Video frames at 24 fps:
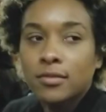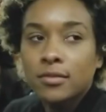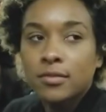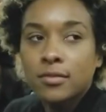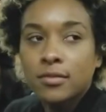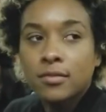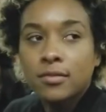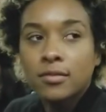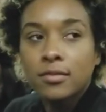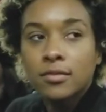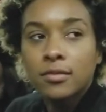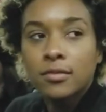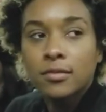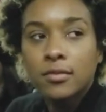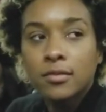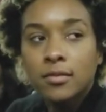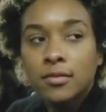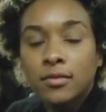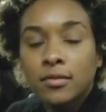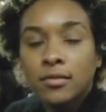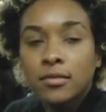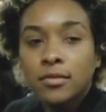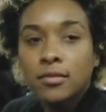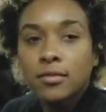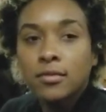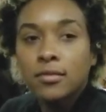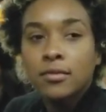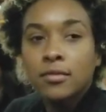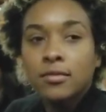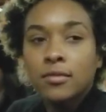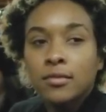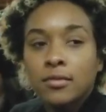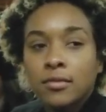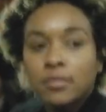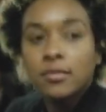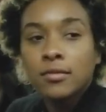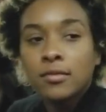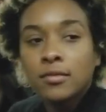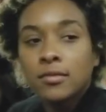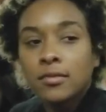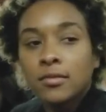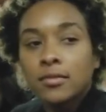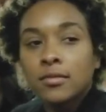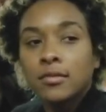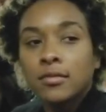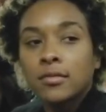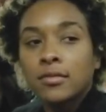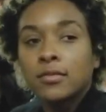
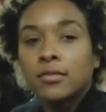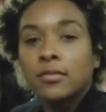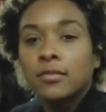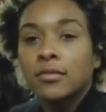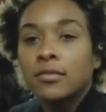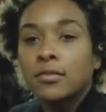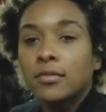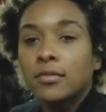(silent)